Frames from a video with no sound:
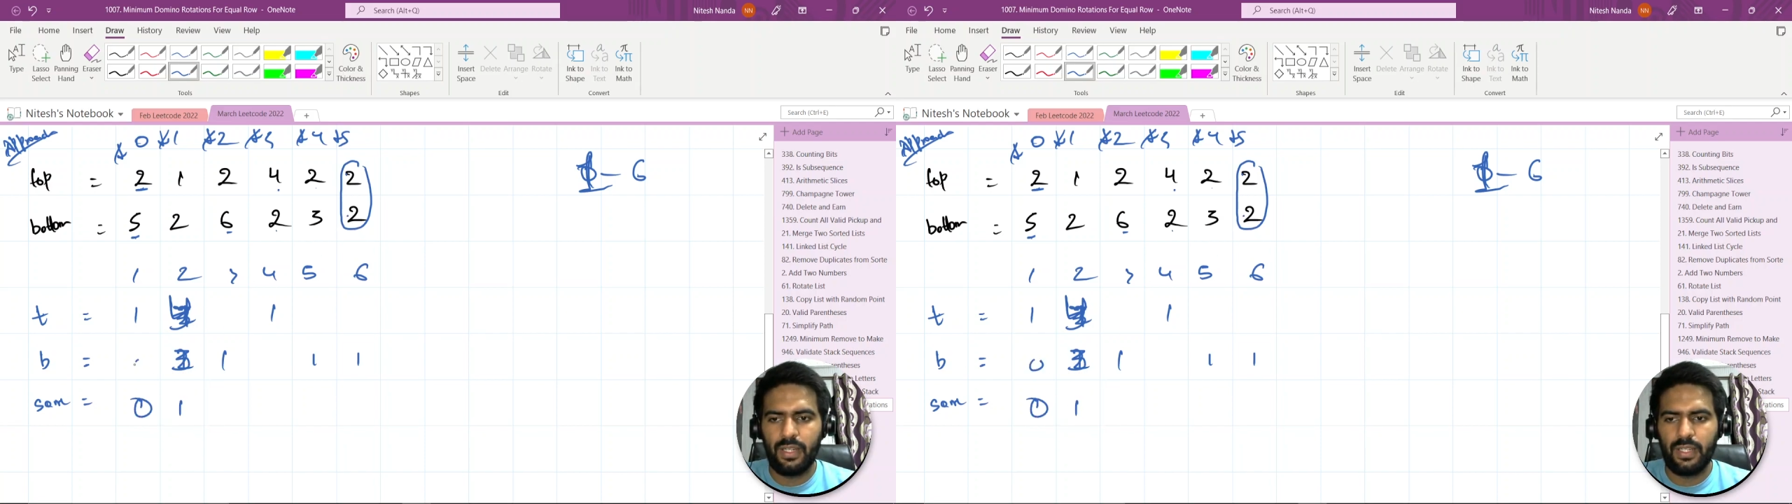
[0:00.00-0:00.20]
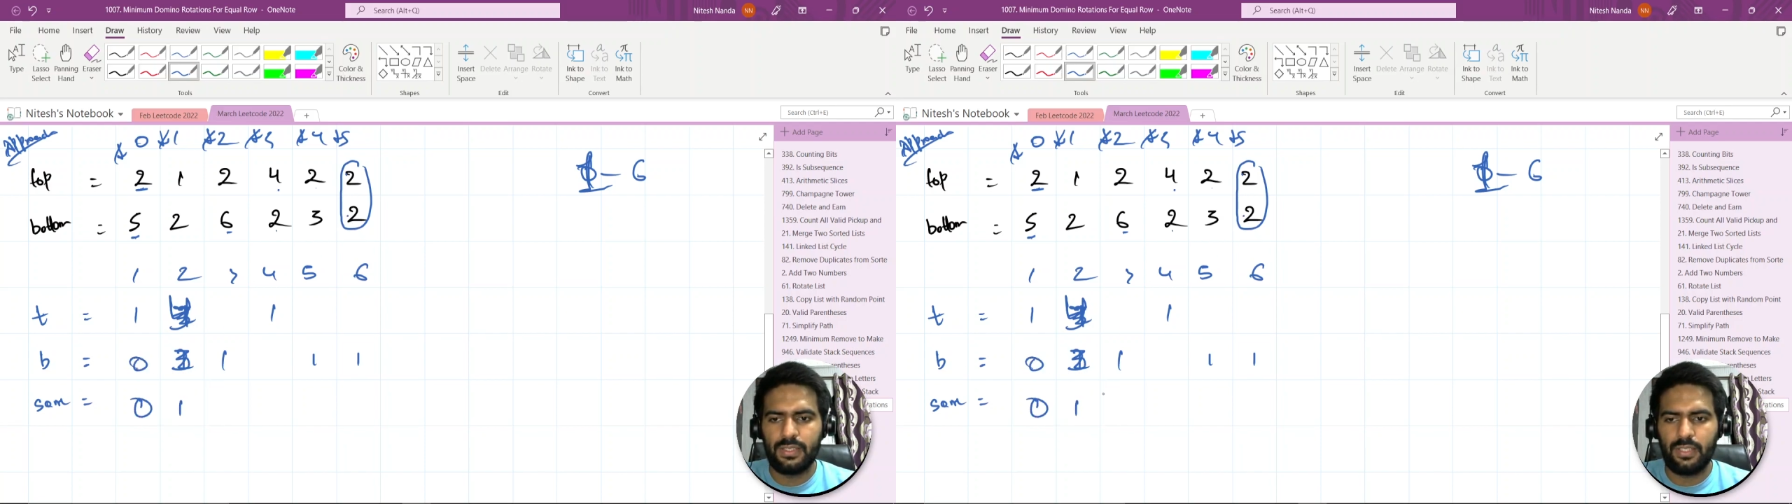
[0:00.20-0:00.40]

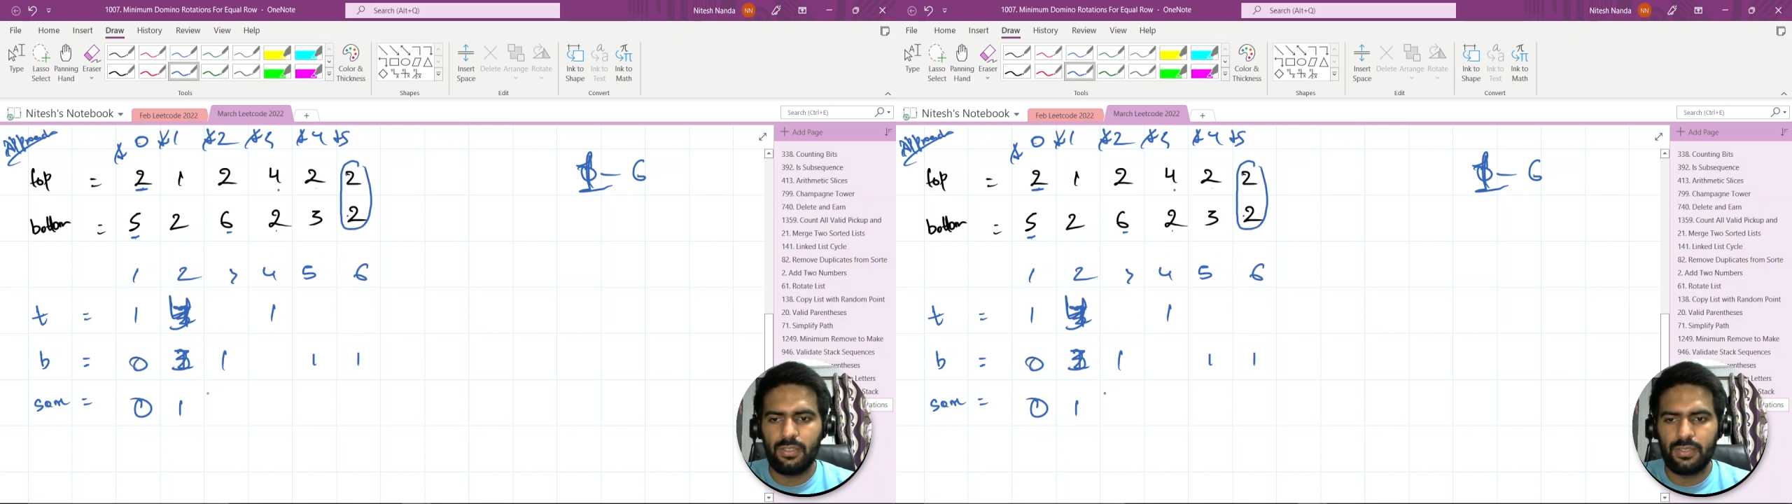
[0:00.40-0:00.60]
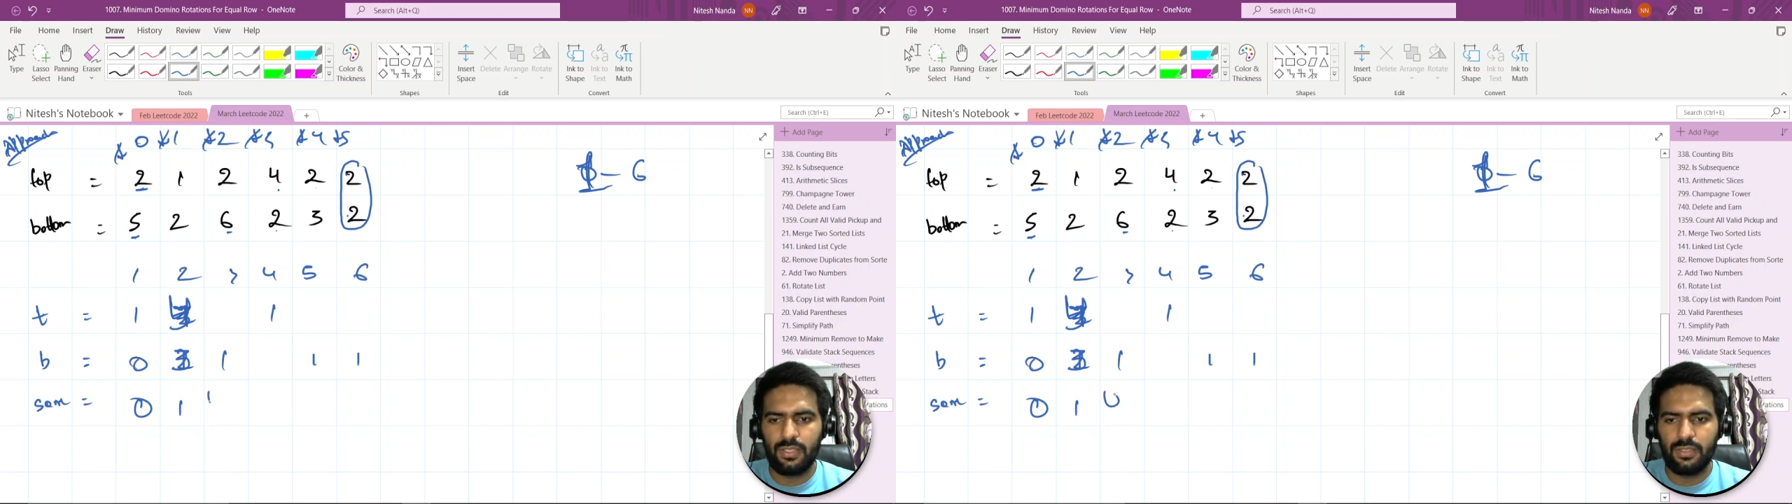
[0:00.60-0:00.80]
are
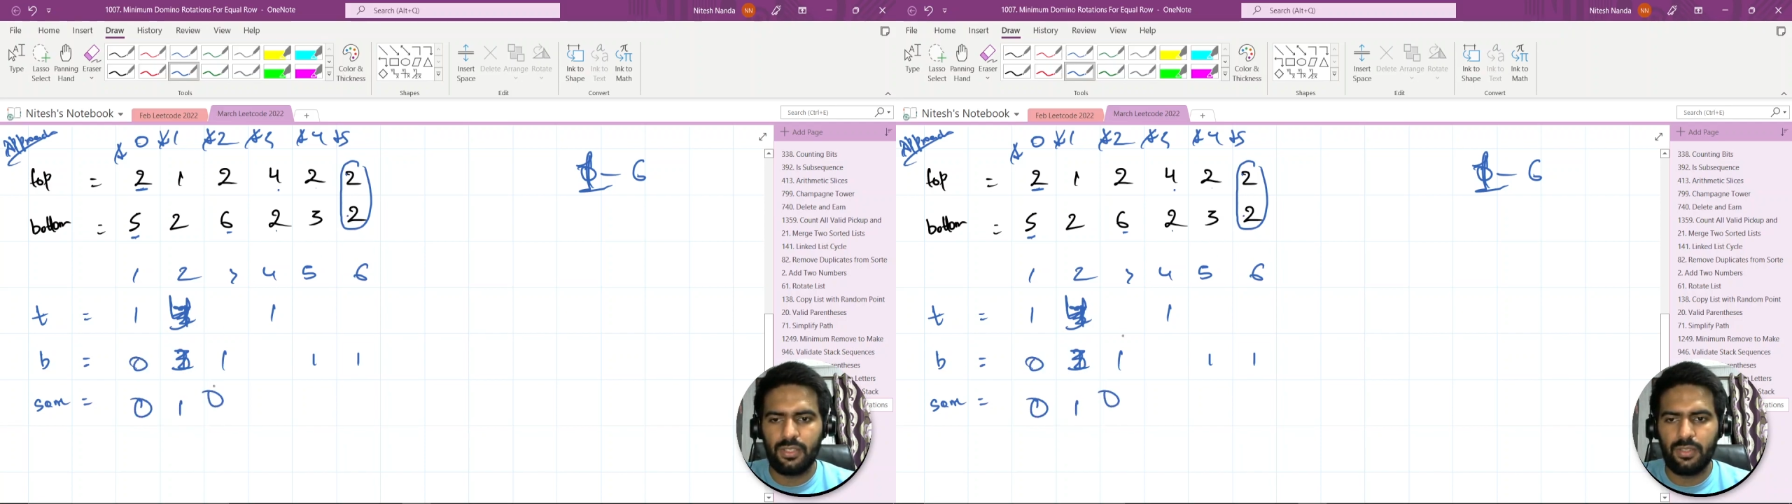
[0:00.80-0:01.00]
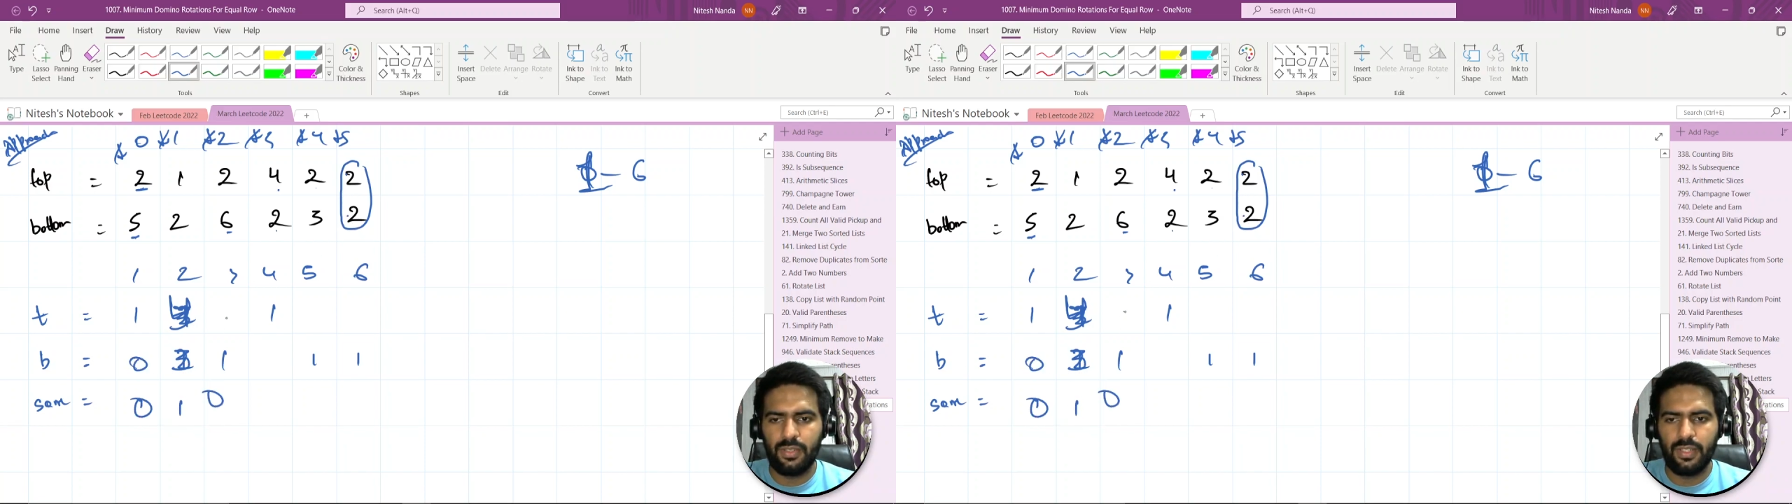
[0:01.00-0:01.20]
0 0
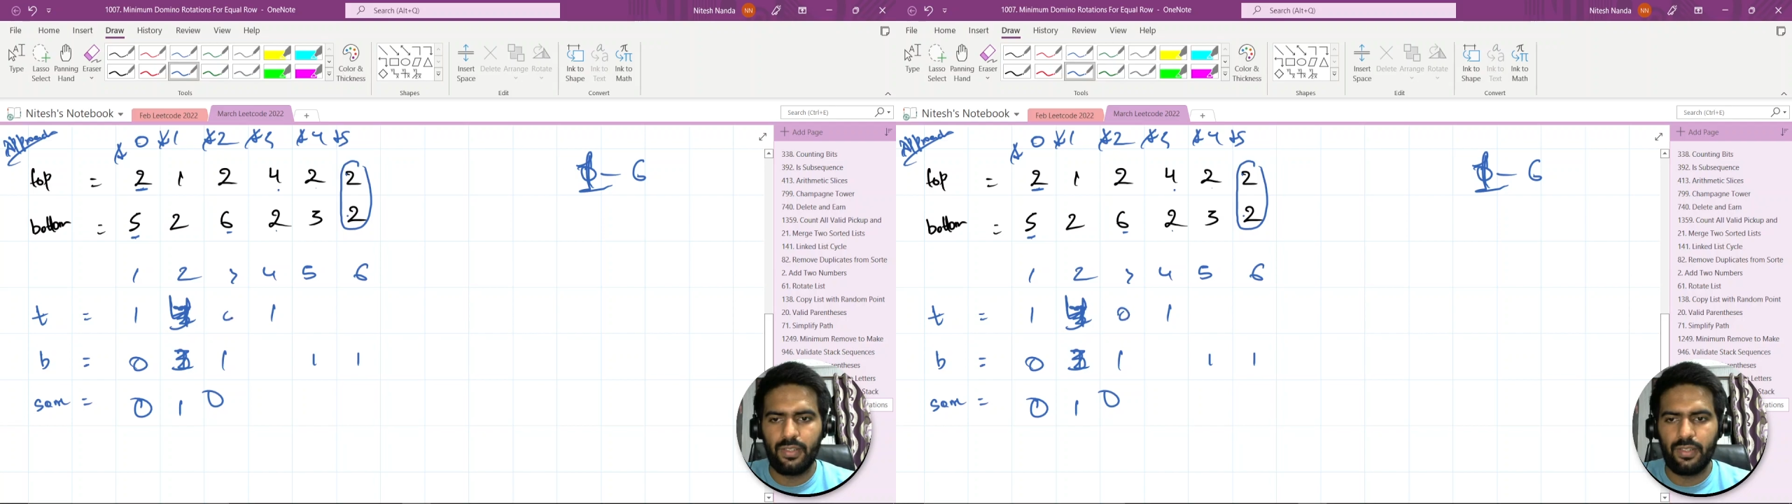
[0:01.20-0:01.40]
0 here.